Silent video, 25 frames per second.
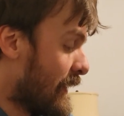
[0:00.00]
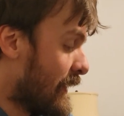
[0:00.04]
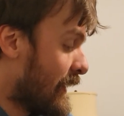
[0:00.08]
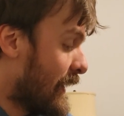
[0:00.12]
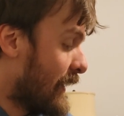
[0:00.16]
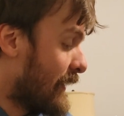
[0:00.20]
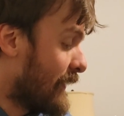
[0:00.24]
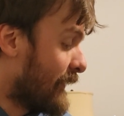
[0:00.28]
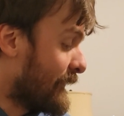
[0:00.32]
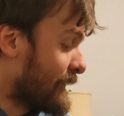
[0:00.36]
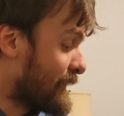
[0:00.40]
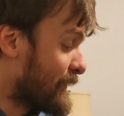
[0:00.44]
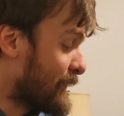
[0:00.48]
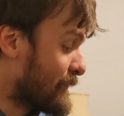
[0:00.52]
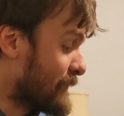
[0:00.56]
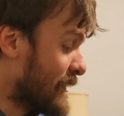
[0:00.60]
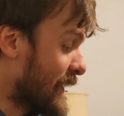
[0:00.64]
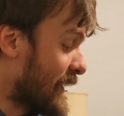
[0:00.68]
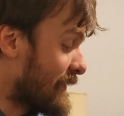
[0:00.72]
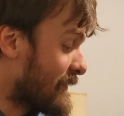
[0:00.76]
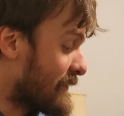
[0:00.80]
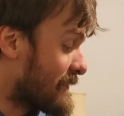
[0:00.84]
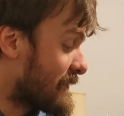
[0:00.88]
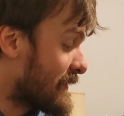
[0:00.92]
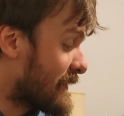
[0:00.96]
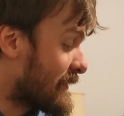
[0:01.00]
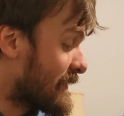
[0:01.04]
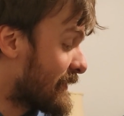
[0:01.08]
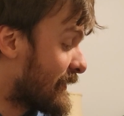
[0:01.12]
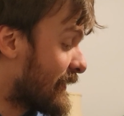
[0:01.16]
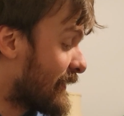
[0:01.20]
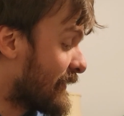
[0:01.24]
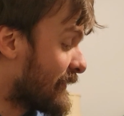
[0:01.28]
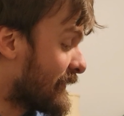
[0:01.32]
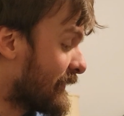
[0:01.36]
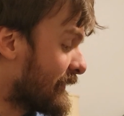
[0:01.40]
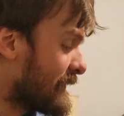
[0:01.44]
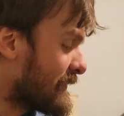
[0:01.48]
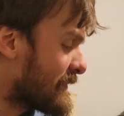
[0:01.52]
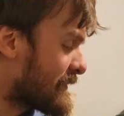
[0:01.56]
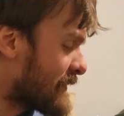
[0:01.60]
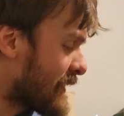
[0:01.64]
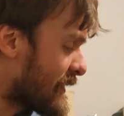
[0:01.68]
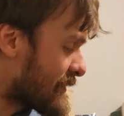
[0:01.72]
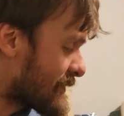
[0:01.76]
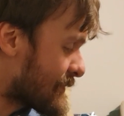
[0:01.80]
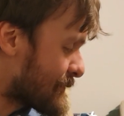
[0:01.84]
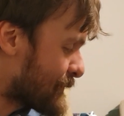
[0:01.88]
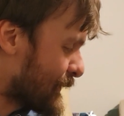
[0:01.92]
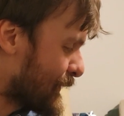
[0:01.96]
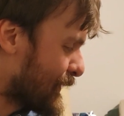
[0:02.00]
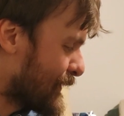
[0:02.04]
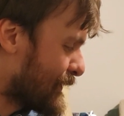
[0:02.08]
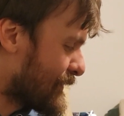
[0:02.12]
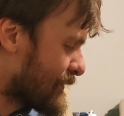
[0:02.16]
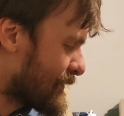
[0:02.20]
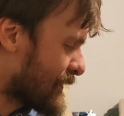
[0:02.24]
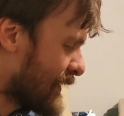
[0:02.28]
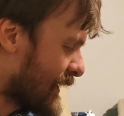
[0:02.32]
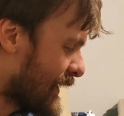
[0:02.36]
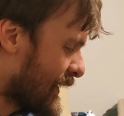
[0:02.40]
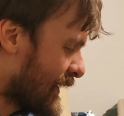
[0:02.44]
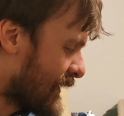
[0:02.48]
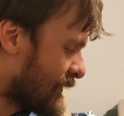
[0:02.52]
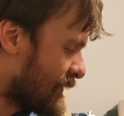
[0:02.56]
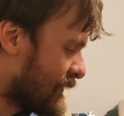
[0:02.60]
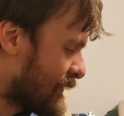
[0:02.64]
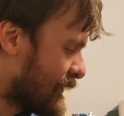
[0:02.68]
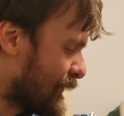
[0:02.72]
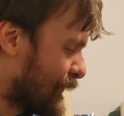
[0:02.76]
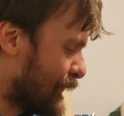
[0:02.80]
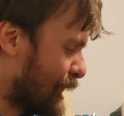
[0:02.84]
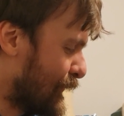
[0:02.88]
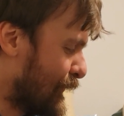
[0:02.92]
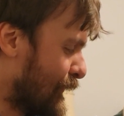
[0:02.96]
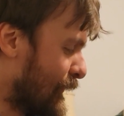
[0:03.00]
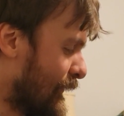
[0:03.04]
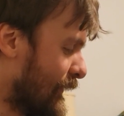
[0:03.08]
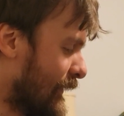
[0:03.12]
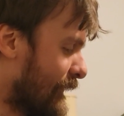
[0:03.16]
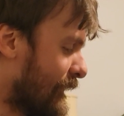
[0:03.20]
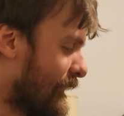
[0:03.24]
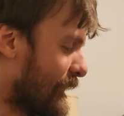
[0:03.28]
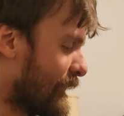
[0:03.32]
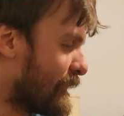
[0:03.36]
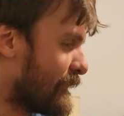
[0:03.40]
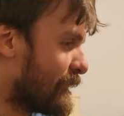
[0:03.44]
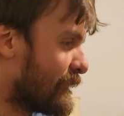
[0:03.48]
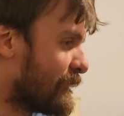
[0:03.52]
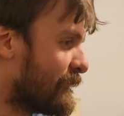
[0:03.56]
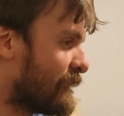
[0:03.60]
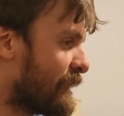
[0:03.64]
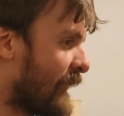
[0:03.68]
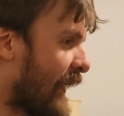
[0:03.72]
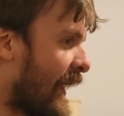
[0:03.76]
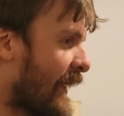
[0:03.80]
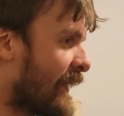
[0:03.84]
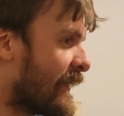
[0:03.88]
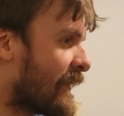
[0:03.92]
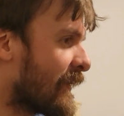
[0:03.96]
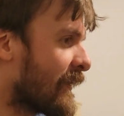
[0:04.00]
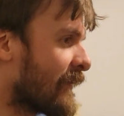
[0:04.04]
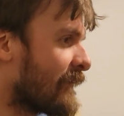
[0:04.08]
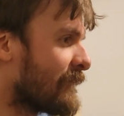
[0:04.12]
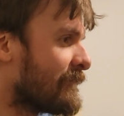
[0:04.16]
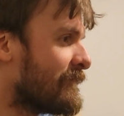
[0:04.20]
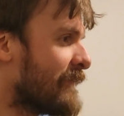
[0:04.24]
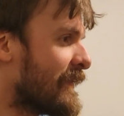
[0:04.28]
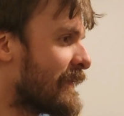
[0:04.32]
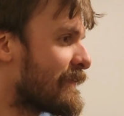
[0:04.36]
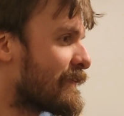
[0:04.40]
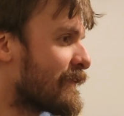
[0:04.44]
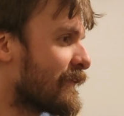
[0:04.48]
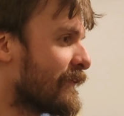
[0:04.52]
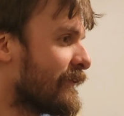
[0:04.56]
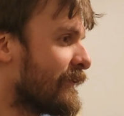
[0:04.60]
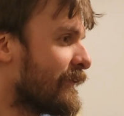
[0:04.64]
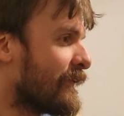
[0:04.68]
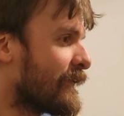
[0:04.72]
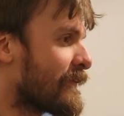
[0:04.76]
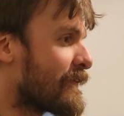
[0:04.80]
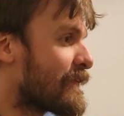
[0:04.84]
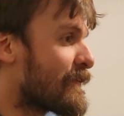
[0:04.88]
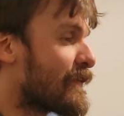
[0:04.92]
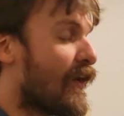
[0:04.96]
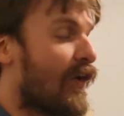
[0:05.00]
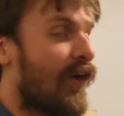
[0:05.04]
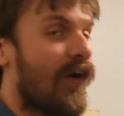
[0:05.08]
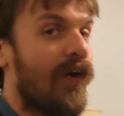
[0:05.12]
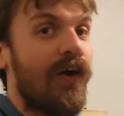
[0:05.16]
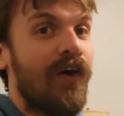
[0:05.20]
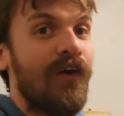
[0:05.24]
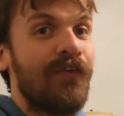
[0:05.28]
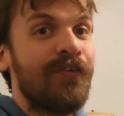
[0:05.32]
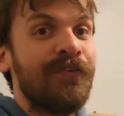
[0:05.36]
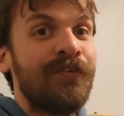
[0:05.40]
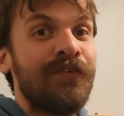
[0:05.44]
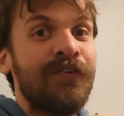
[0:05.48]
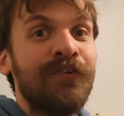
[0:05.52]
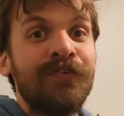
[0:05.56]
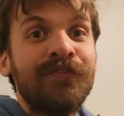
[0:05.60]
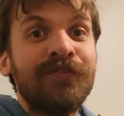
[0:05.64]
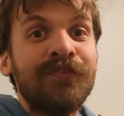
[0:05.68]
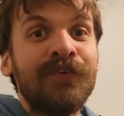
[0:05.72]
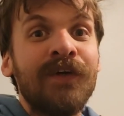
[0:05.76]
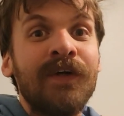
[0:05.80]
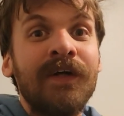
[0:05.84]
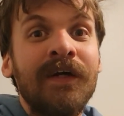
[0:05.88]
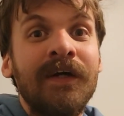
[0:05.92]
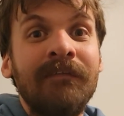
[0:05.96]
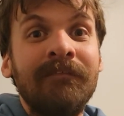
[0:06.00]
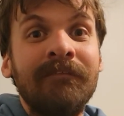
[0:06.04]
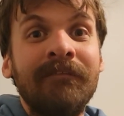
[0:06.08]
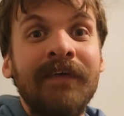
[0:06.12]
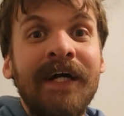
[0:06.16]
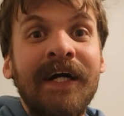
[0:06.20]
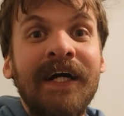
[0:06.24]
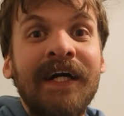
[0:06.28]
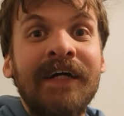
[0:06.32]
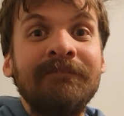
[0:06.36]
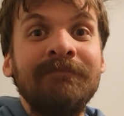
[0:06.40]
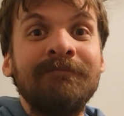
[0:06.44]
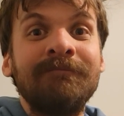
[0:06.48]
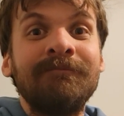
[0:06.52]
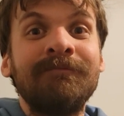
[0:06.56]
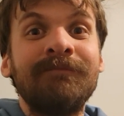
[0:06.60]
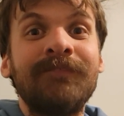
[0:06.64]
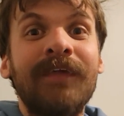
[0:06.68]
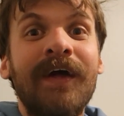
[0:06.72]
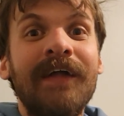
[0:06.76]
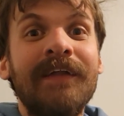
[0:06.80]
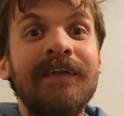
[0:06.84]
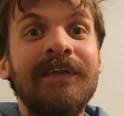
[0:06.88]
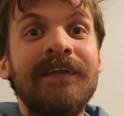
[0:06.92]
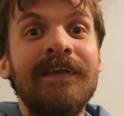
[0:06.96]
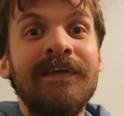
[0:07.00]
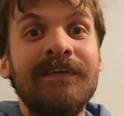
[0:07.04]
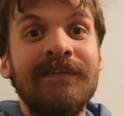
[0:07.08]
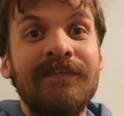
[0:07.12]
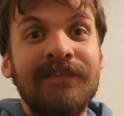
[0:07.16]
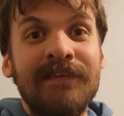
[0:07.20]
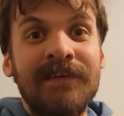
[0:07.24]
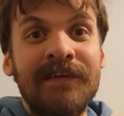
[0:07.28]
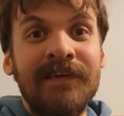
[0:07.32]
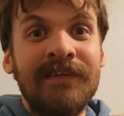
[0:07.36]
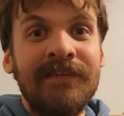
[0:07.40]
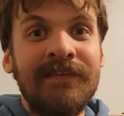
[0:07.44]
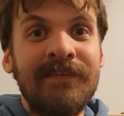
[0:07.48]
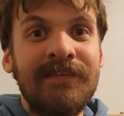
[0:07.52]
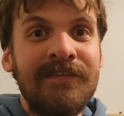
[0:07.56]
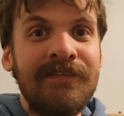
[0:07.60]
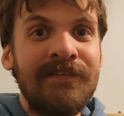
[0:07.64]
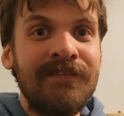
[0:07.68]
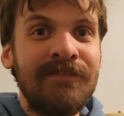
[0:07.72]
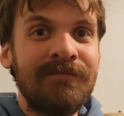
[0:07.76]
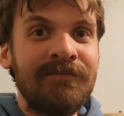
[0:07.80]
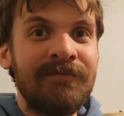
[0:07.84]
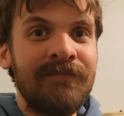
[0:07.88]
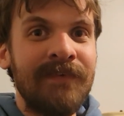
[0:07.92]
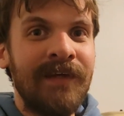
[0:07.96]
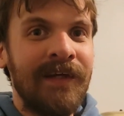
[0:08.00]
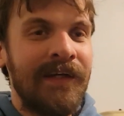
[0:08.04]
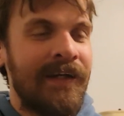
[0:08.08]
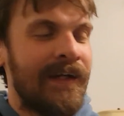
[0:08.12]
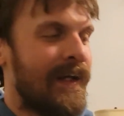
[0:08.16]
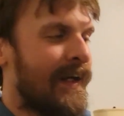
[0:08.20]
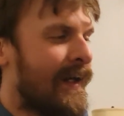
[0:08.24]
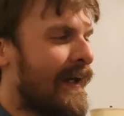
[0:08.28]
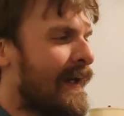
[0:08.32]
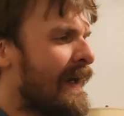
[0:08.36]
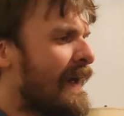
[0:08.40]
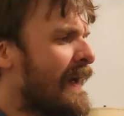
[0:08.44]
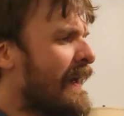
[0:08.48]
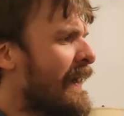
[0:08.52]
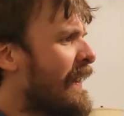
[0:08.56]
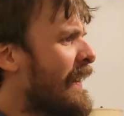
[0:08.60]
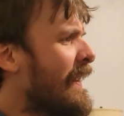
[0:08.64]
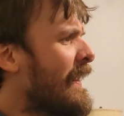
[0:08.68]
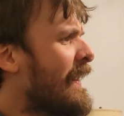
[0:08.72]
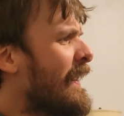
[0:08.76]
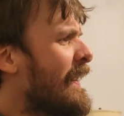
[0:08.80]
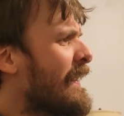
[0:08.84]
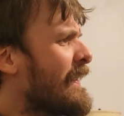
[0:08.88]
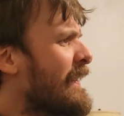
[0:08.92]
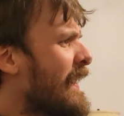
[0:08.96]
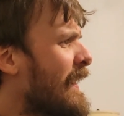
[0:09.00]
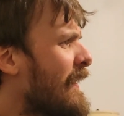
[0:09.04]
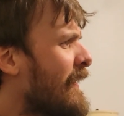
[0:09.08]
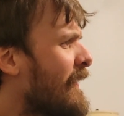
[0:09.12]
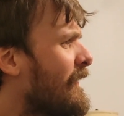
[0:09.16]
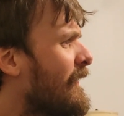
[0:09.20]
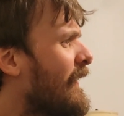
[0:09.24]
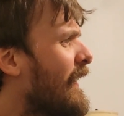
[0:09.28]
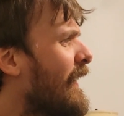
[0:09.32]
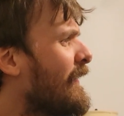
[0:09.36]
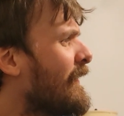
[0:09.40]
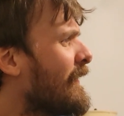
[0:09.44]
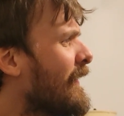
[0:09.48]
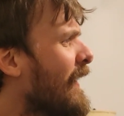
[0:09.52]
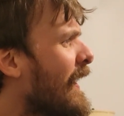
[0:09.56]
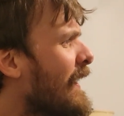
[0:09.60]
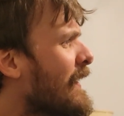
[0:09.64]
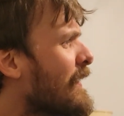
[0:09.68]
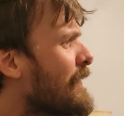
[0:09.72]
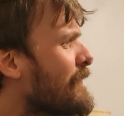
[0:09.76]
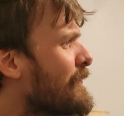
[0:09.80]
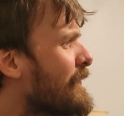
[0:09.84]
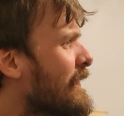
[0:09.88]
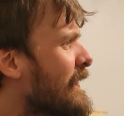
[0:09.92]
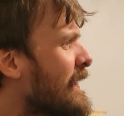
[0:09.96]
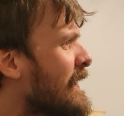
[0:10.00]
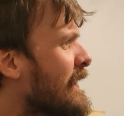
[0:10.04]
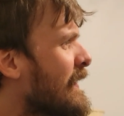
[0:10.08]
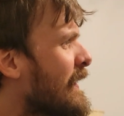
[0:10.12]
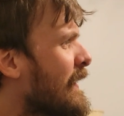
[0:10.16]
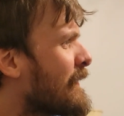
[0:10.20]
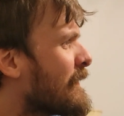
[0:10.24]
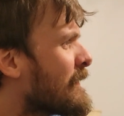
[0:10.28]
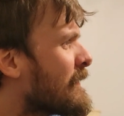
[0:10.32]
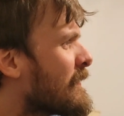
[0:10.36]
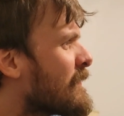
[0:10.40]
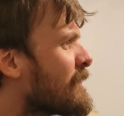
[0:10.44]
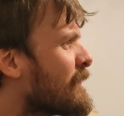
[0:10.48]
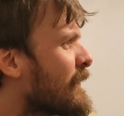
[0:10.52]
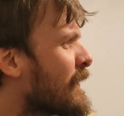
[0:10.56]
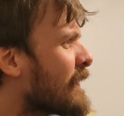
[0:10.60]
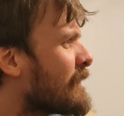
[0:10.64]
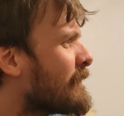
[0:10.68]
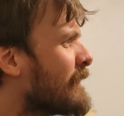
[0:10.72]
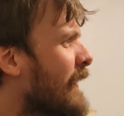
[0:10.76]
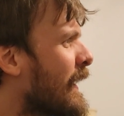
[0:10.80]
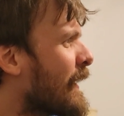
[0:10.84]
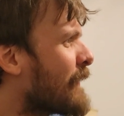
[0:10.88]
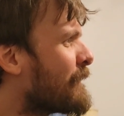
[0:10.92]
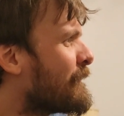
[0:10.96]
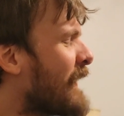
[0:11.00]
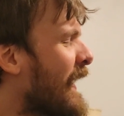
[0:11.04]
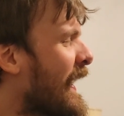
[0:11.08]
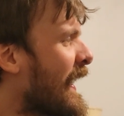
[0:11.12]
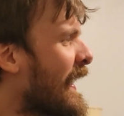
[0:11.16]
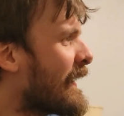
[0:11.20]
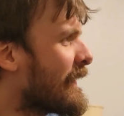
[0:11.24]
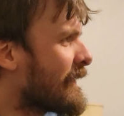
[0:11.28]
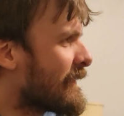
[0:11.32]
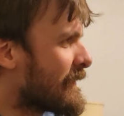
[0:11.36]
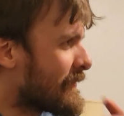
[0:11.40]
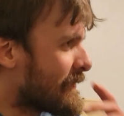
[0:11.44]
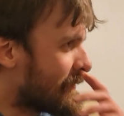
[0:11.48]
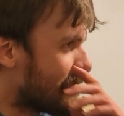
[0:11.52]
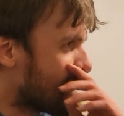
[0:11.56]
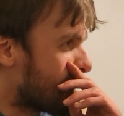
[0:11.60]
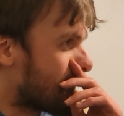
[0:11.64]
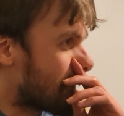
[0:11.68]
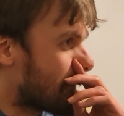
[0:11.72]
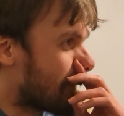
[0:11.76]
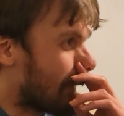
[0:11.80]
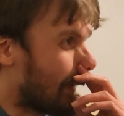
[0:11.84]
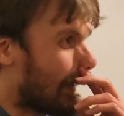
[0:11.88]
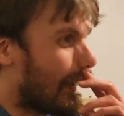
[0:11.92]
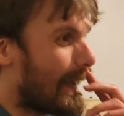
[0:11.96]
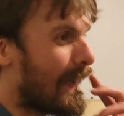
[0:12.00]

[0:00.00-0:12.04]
It also means that they're ostensibly designed to fire missiles off from a distance. Now, a lot of the Inner Sphere mech packs,